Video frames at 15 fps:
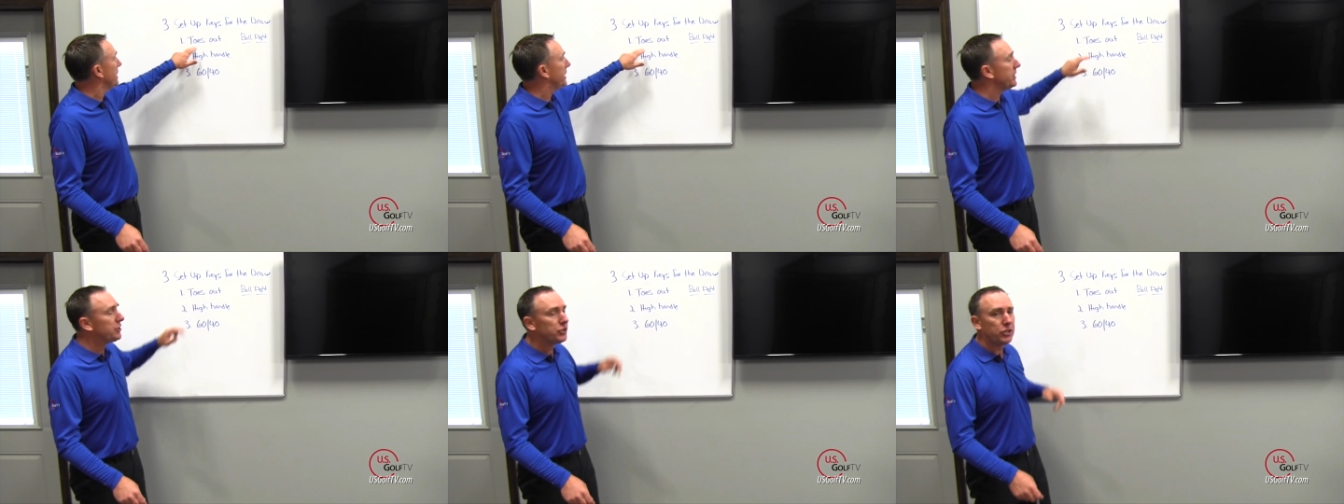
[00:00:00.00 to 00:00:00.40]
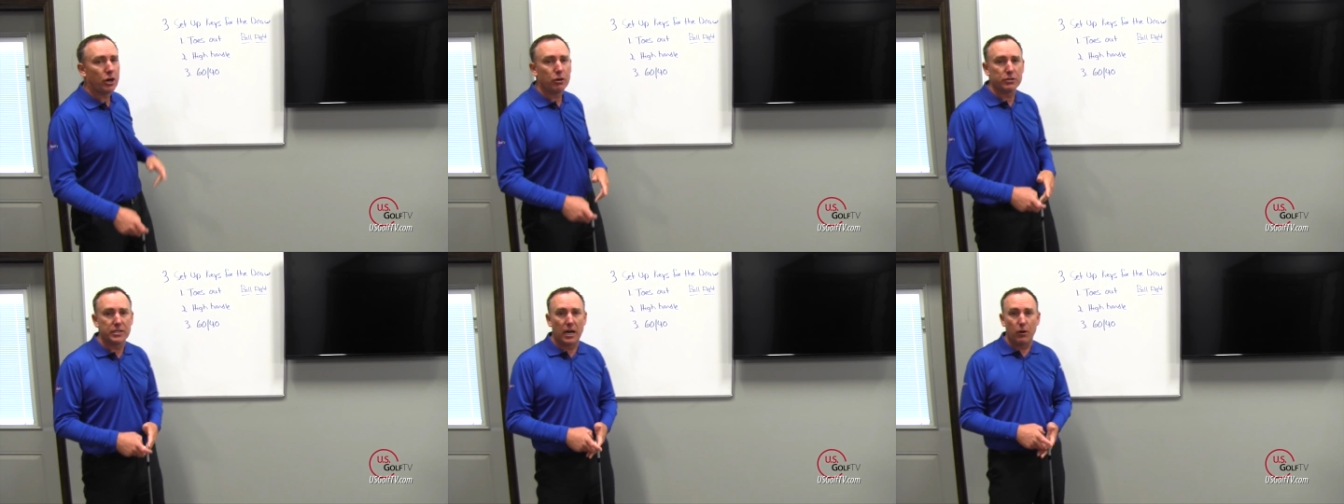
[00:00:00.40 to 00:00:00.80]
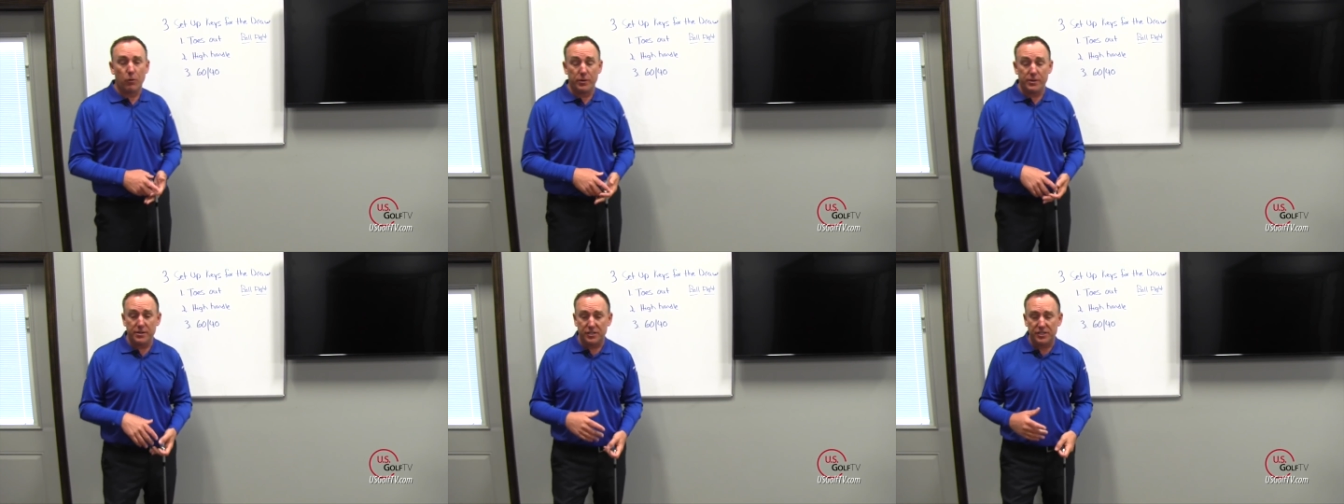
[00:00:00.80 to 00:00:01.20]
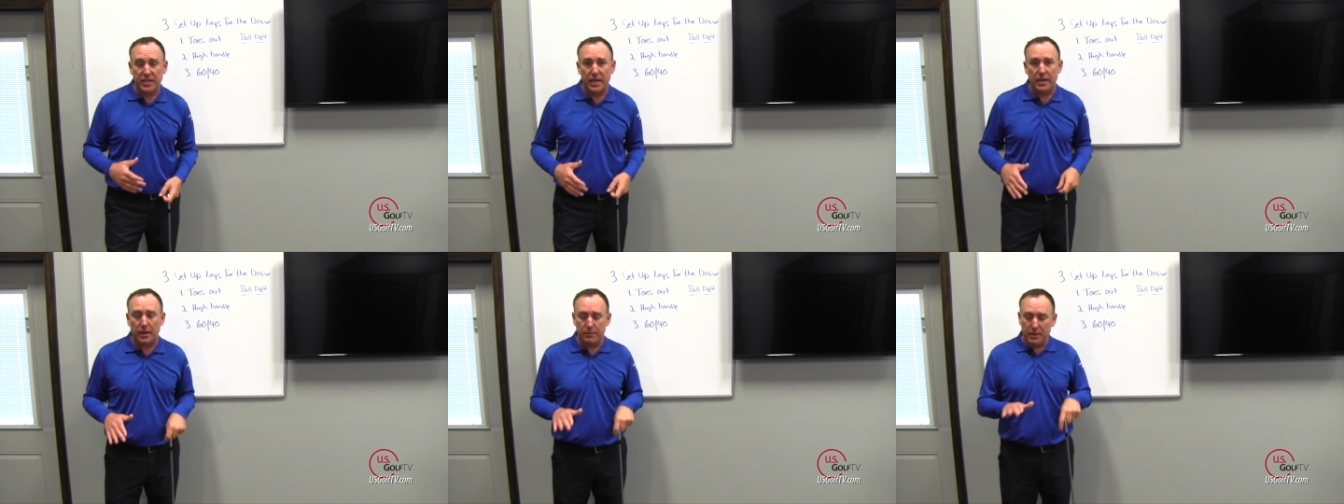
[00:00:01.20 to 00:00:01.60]
Get your toes out. When you're
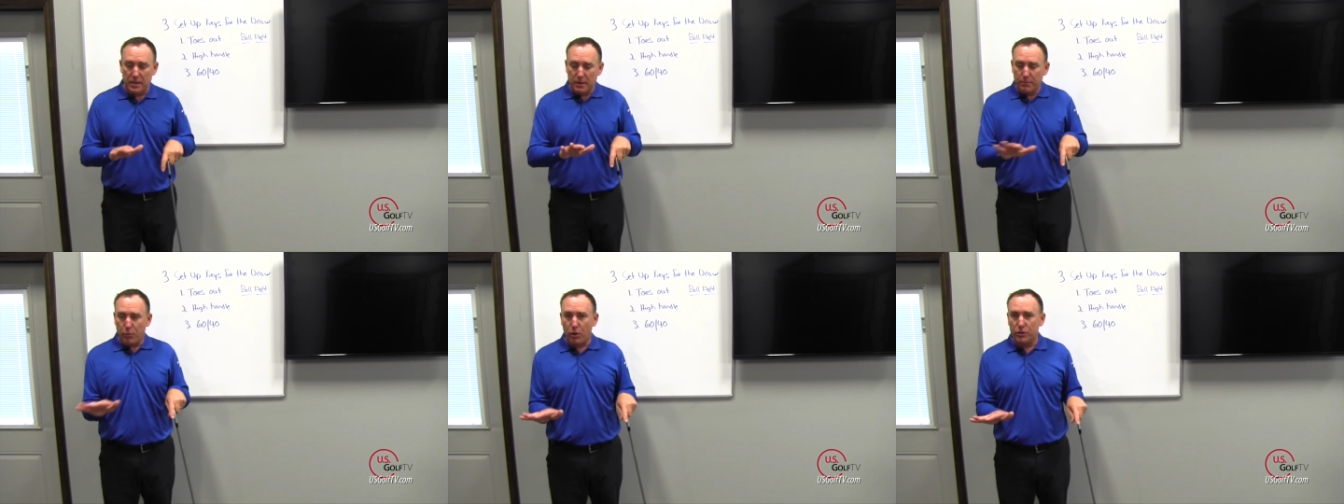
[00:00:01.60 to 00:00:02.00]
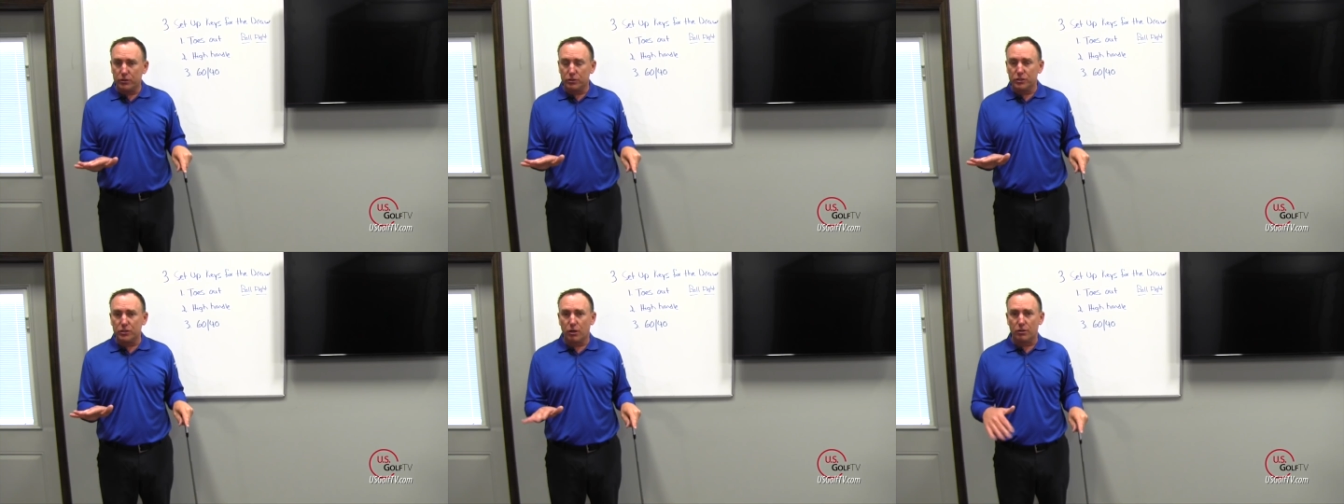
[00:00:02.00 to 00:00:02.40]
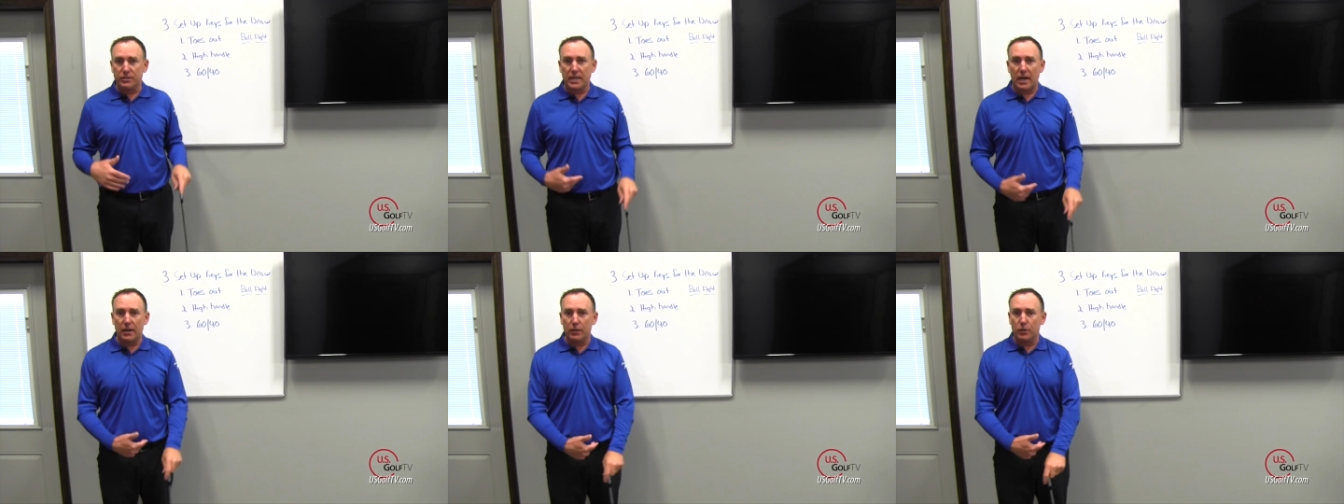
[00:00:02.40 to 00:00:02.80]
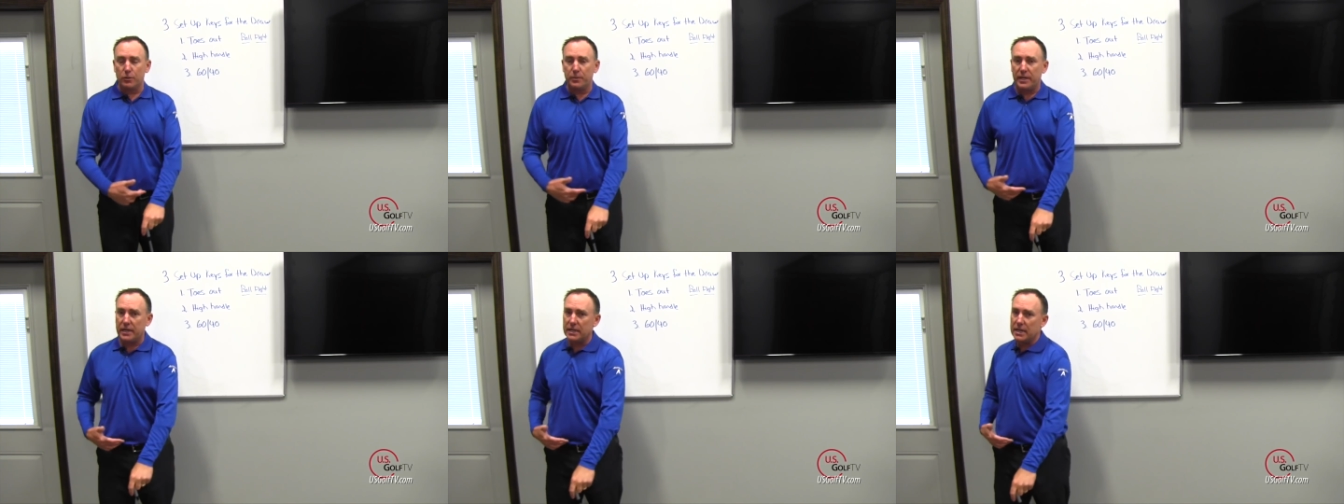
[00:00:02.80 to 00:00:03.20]
set up, point those toes out a little
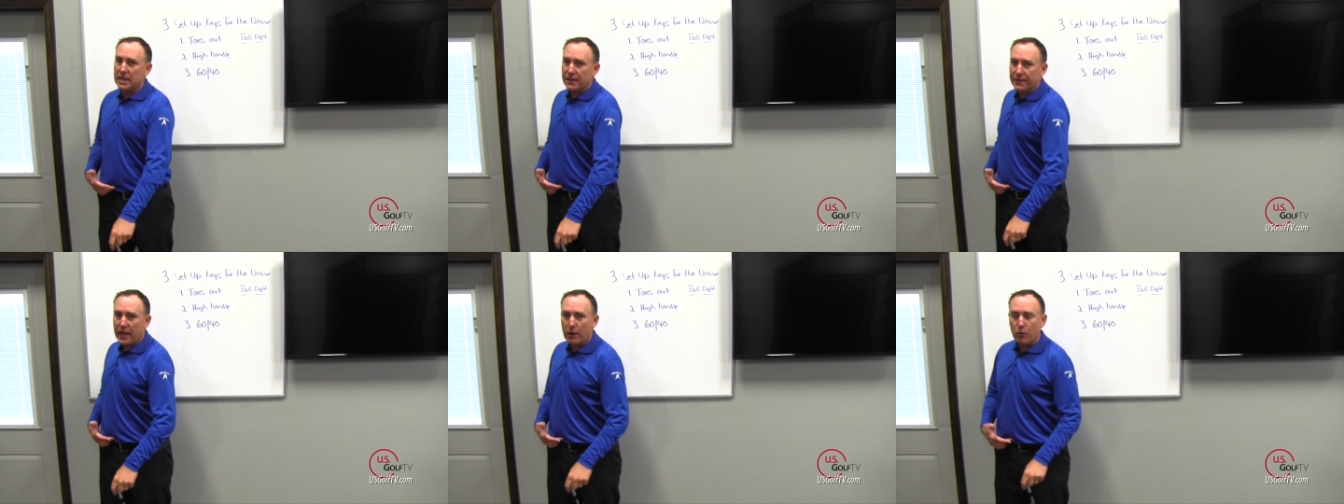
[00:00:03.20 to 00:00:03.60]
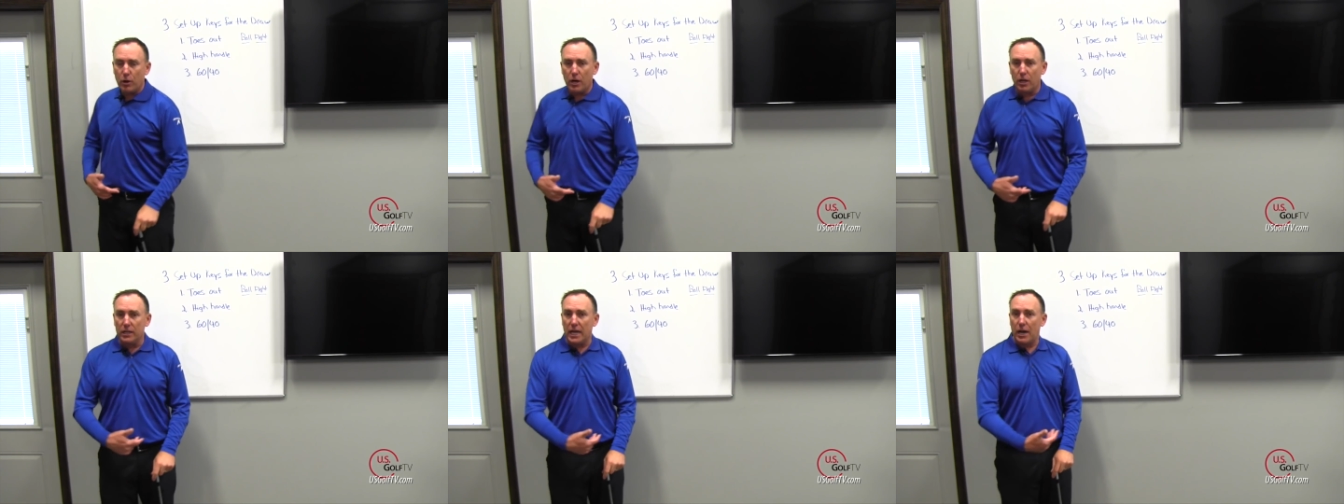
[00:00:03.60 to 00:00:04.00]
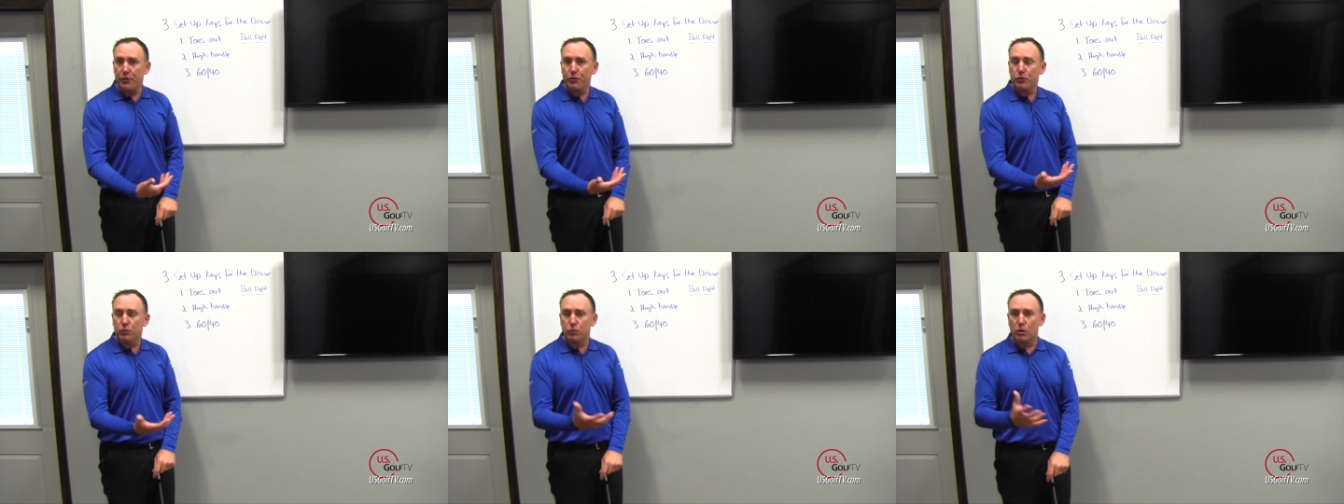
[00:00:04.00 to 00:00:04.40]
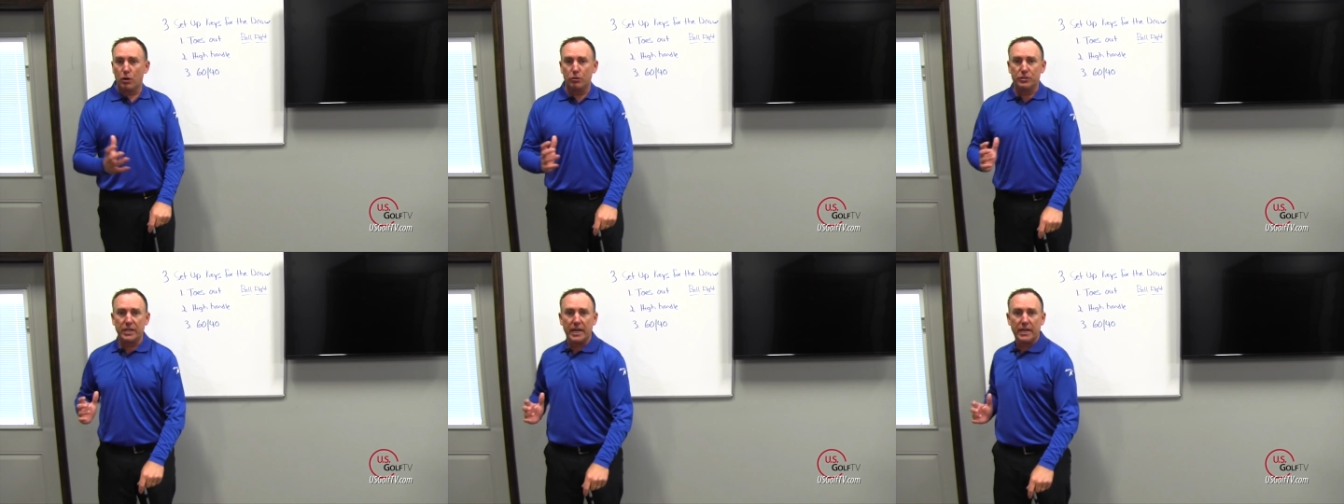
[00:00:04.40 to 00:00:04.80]
bit. That will allow you to
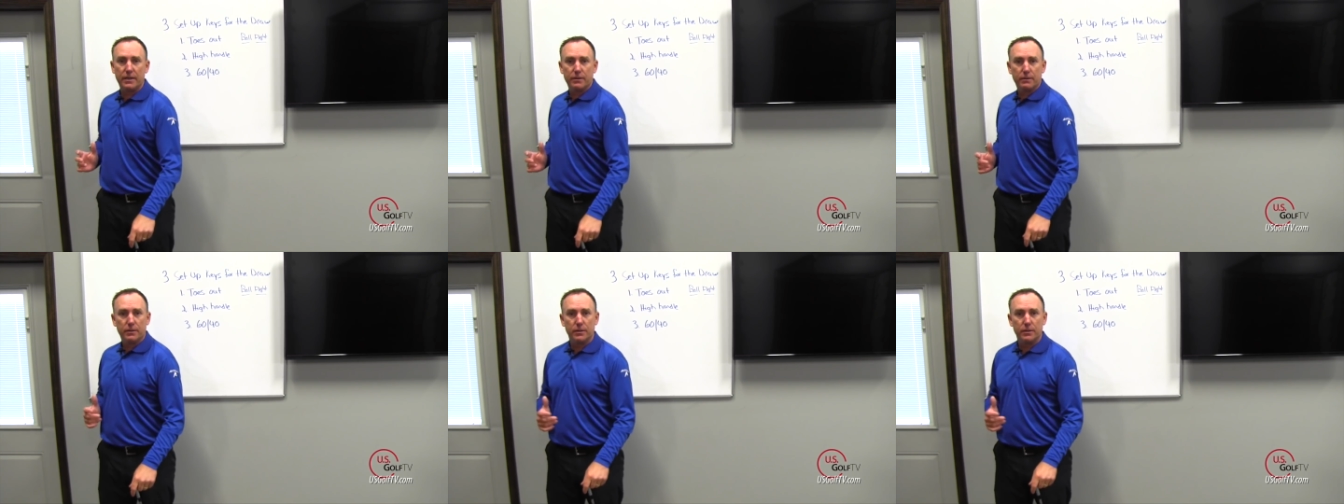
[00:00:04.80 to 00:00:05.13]
rotate